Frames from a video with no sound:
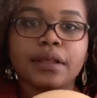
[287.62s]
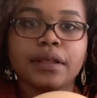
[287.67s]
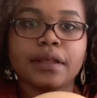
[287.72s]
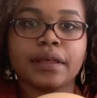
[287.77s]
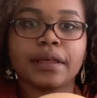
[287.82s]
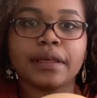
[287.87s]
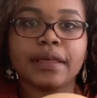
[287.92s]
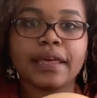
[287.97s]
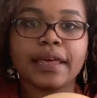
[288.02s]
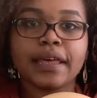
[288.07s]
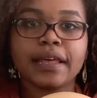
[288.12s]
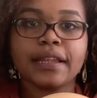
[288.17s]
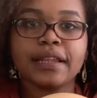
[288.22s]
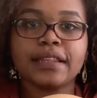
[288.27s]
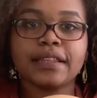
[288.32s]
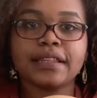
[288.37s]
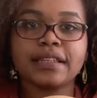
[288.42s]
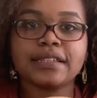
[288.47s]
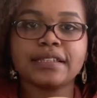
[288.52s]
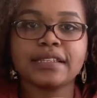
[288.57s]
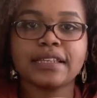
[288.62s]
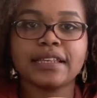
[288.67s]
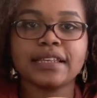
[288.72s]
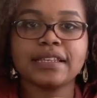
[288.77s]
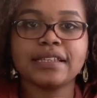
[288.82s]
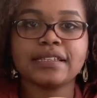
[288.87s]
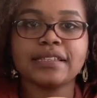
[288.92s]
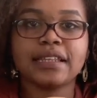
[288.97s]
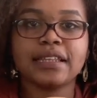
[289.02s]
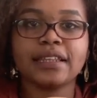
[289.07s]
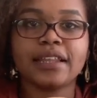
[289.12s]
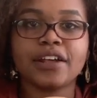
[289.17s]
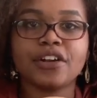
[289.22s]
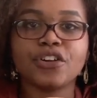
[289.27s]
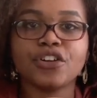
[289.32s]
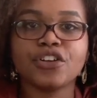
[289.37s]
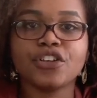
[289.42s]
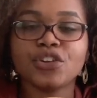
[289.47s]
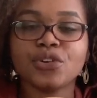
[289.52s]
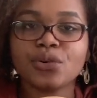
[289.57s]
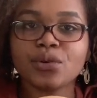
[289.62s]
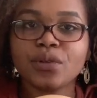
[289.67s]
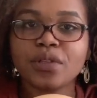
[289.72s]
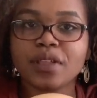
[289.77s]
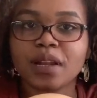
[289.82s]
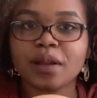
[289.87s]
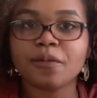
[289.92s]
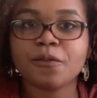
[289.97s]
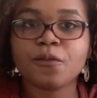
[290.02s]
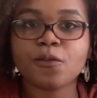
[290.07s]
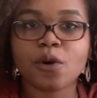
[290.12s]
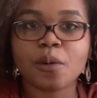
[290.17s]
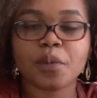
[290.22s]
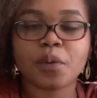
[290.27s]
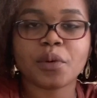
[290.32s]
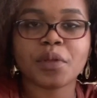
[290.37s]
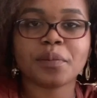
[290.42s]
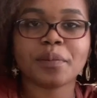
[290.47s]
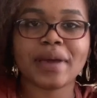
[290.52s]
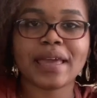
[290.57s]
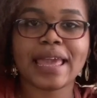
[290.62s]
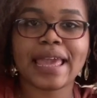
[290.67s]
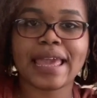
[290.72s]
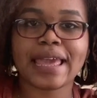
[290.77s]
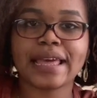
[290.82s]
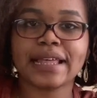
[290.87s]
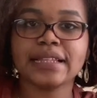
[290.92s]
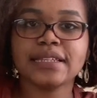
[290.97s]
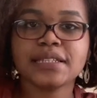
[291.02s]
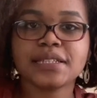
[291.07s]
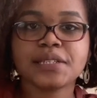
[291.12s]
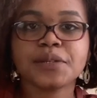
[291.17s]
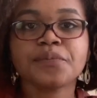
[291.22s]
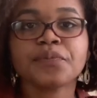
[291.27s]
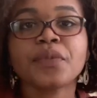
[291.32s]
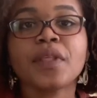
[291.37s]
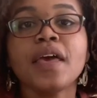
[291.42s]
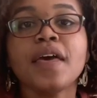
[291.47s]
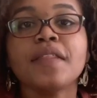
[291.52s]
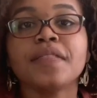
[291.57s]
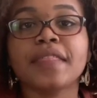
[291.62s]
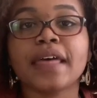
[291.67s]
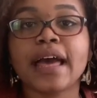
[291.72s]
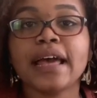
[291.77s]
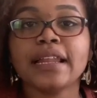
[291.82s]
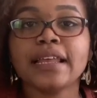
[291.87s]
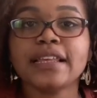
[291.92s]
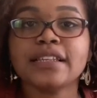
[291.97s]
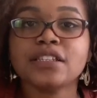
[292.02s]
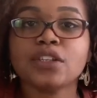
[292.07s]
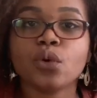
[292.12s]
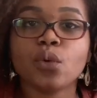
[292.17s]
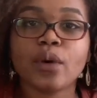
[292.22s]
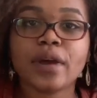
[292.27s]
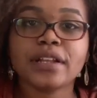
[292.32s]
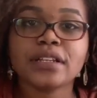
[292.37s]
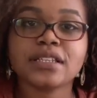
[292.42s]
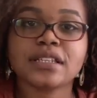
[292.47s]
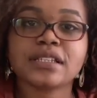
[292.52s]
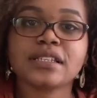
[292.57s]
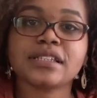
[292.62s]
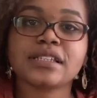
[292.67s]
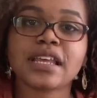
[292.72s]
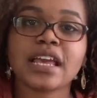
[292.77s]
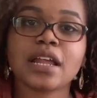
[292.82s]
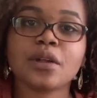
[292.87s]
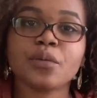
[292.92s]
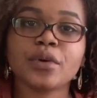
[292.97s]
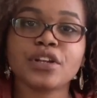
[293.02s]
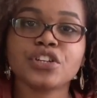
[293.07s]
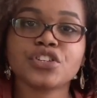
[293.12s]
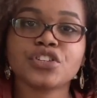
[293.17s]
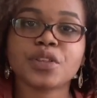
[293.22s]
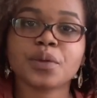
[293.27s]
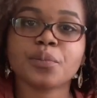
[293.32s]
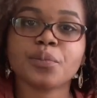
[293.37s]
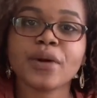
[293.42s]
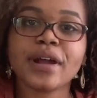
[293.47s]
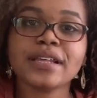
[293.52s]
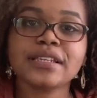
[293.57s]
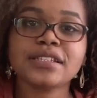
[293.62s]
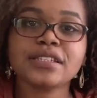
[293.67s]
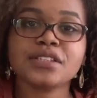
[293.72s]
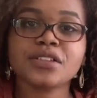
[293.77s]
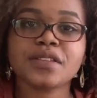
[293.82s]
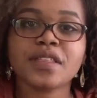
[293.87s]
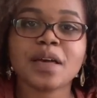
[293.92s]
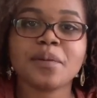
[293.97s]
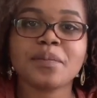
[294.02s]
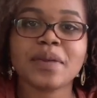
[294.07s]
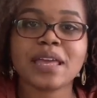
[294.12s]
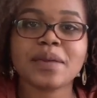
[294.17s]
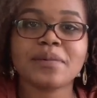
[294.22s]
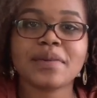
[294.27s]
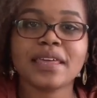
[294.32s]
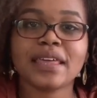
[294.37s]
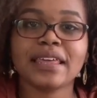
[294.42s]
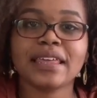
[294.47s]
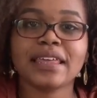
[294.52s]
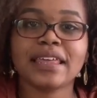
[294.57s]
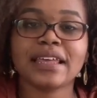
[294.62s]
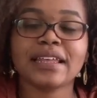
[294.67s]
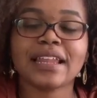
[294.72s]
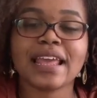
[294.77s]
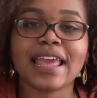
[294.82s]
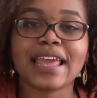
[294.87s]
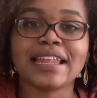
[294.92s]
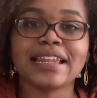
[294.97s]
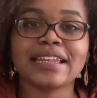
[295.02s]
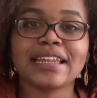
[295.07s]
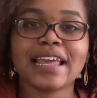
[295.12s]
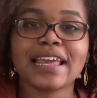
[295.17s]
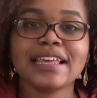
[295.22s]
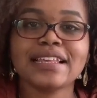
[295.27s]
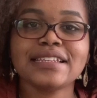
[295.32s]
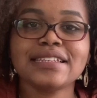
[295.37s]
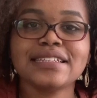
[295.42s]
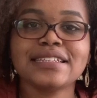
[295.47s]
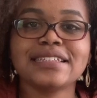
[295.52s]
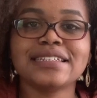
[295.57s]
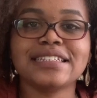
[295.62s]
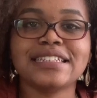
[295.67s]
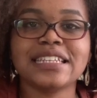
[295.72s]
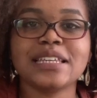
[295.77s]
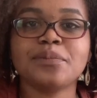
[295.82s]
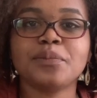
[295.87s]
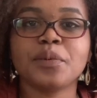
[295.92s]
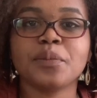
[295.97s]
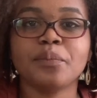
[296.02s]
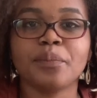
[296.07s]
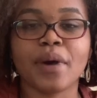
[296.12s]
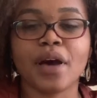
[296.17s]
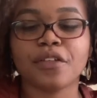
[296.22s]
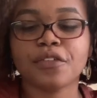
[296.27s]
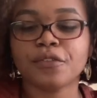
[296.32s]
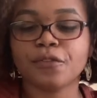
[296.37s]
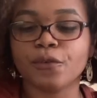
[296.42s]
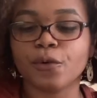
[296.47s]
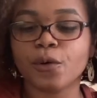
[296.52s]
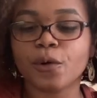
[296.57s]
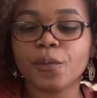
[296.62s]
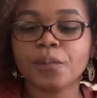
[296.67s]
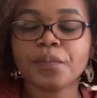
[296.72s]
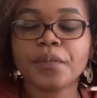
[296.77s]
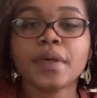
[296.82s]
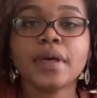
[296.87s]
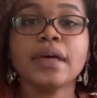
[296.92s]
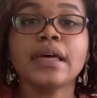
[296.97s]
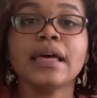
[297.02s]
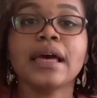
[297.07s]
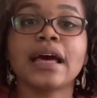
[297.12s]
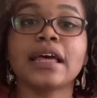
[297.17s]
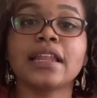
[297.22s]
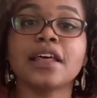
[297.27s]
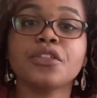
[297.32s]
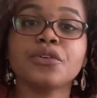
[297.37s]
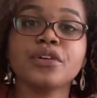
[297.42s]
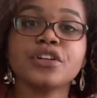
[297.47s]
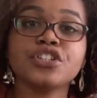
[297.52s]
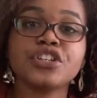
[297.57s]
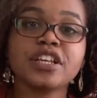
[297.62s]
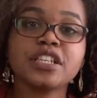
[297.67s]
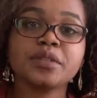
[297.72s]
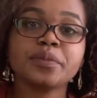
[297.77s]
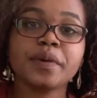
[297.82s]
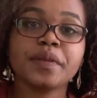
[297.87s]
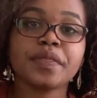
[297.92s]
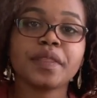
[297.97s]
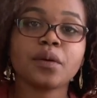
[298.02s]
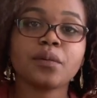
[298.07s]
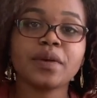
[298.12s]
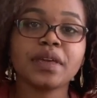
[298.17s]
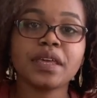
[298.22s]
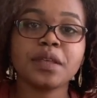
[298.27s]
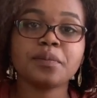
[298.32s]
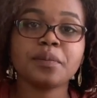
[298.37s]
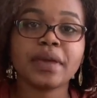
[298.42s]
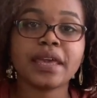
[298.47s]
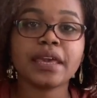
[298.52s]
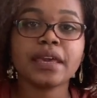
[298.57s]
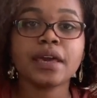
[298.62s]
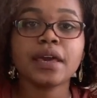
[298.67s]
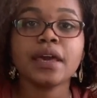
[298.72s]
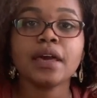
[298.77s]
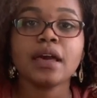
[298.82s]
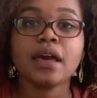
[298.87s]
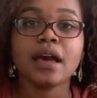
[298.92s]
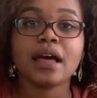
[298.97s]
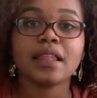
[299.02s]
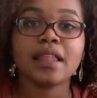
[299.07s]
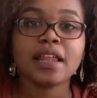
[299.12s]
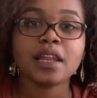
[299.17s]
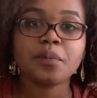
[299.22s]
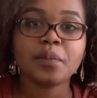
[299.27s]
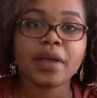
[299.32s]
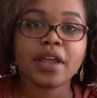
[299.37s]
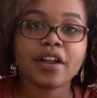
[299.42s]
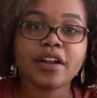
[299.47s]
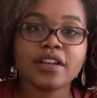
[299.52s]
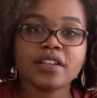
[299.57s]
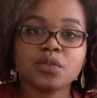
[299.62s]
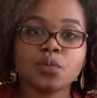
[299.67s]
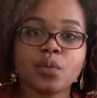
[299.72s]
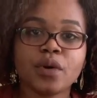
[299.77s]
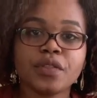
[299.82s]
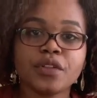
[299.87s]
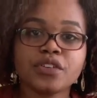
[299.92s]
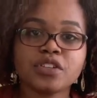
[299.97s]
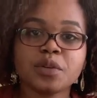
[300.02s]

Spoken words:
Again, this is the letter U that I'm forming with my hands. That is going to sandwich the breast so that baby can get a nice deep mouthful. Another adjustment that we can make, a lot of parents, when they're